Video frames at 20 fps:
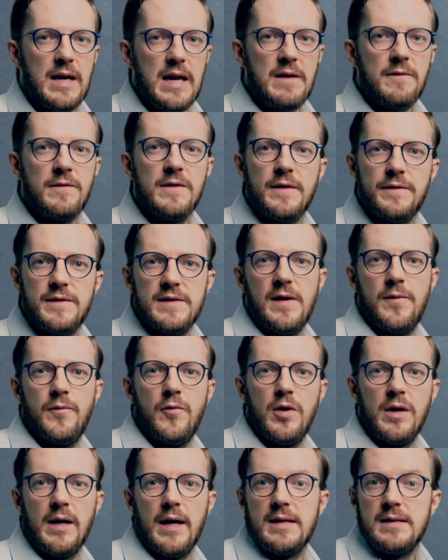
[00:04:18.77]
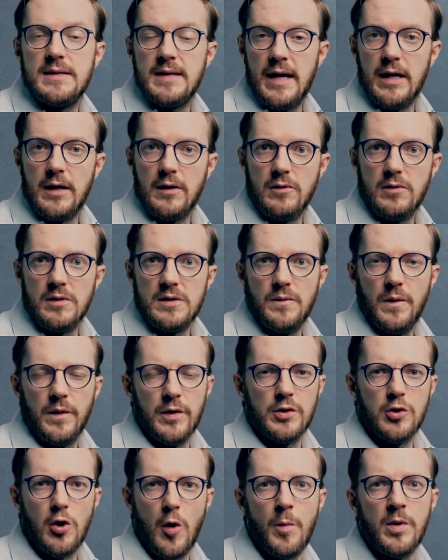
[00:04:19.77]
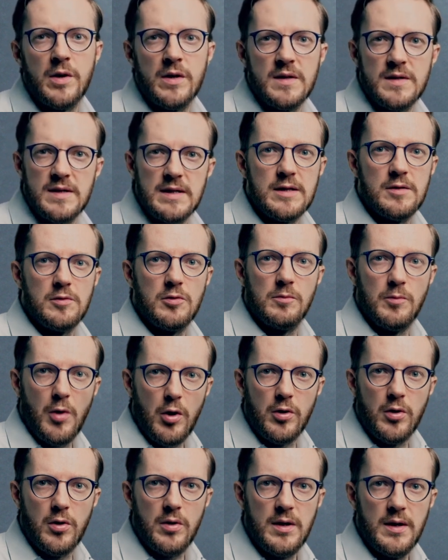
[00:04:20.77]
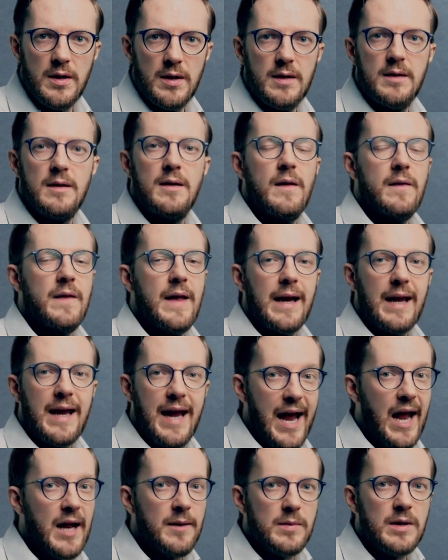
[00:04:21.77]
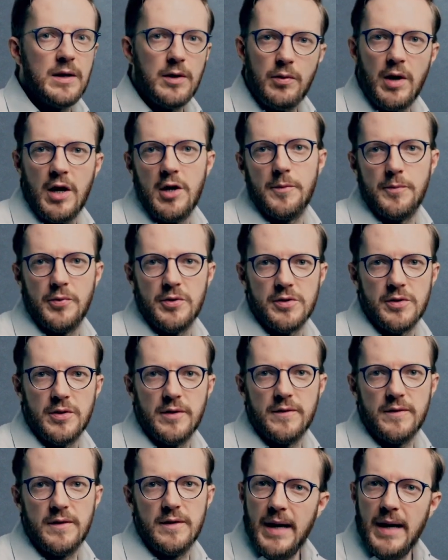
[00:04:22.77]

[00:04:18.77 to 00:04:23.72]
Even if someone gets diagnosed with a terminal disease tomorrow, they can be cryopreserved.